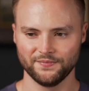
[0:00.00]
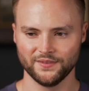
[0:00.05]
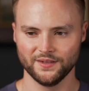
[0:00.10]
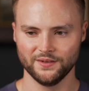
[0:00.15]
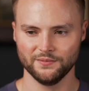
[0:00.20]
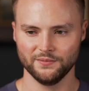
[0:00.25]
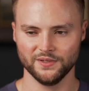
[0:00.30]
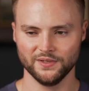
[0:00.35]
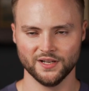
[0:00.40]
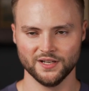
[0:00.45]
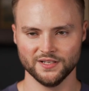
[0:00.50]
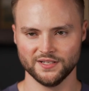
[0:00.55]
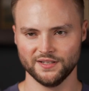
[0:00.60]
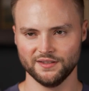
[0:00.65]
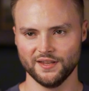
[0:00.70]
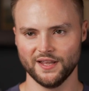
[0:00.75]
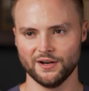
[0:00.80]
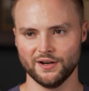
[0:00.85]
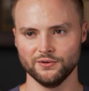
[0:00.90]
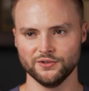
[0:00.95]
because it,
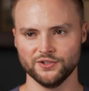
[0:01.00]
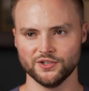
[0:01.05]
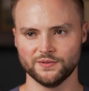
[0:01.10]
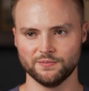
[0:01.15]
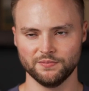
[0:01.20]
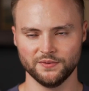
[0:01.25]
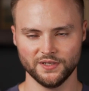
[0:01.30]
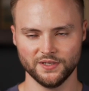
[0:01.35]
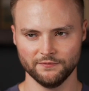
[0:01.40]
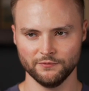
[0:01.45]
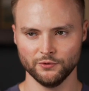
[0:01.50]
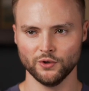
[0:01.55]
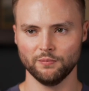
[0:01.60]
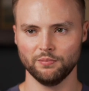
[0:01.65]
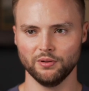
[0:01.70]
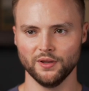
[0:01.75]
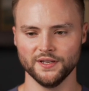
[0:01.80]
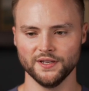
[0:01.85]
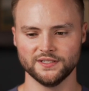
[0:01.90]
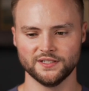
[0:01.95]
that'll just give you a
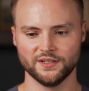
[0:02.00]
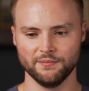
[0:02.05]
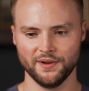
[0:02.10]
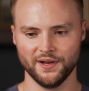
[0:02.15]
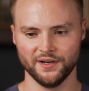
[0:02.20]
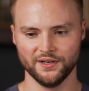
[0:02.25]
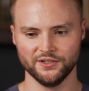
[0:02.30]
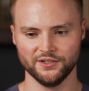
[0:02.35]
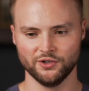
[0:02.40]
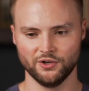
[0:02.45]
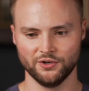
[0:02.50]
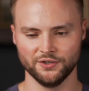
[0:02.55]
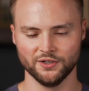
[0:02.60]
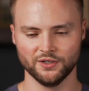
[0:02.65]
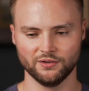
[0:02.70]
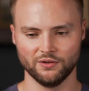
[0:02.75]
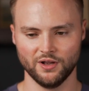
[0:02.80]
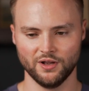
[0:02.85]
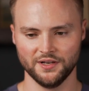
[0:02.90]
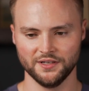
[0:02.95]
place to manage all your
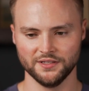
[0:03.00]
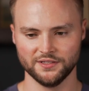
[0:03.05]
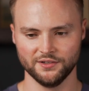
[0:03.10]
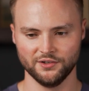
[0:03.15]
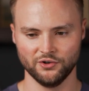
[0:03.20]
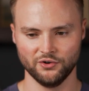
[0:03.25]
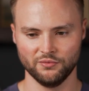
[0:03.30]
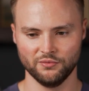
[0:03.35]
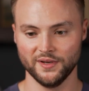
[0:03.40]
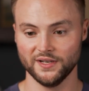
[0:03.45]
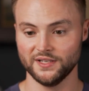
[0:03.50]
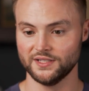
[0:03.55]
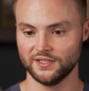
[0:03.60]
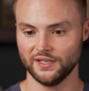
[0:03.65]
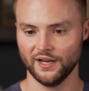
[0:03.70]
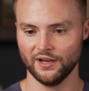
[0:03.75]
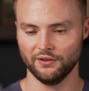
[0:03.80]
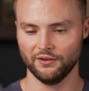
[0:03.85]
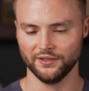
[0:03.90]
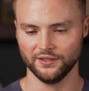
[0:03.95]
clients and it'll make
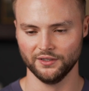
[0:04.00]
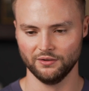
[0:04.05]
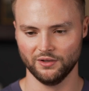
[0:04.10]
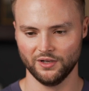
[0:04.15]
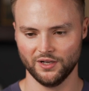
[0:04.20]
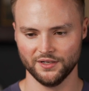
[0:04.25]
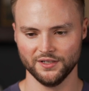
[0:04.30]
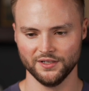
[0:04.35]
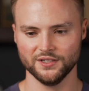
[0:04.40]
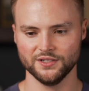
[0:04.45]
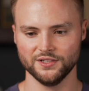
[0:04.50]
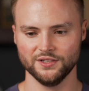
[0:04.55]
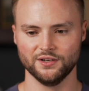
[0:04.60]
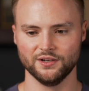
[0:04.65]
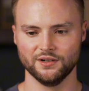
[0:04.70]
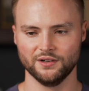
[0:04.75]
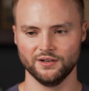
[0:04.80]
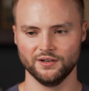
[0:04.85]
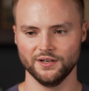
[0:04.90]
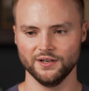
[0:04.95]
scaling a lot
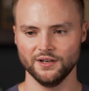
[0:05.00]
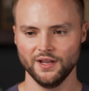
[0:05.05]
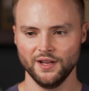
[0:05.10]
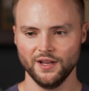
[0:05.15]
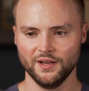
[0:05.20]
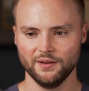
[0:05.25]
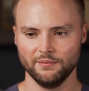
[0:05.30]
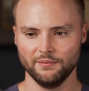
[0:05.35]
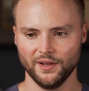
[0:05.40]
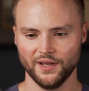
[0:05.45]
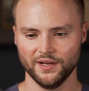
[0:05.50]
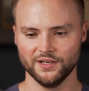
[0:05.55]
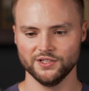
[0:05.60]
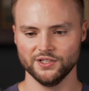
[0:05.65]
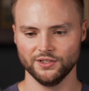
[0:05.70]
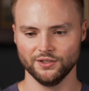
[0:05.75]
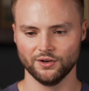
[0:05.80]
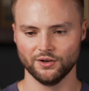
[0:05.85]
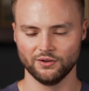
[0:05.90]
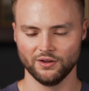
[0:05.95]
easier and
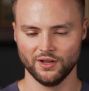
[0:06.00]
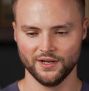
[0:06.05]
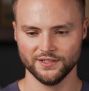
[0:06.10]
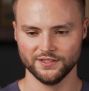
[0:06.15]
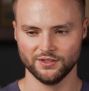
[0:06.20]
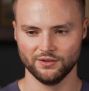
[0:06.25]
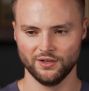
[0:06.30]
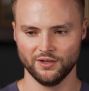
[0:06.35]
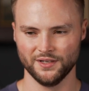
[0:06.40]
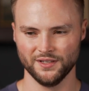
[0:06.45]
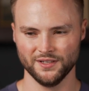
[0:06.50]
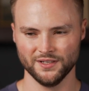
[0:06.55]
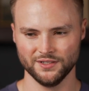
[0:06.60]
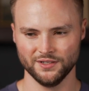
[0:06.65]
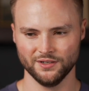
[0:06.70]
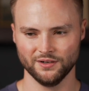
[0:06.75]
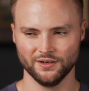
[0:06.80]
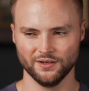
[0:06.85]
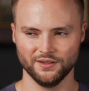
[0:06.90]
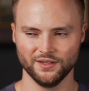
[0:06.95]
managing your clients a lot
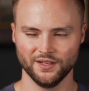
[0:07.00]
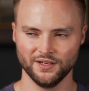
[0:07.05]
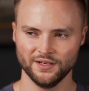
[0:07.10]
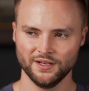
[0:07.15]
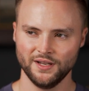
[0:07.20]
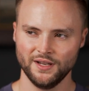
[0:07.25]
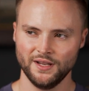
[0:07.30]
easier. And then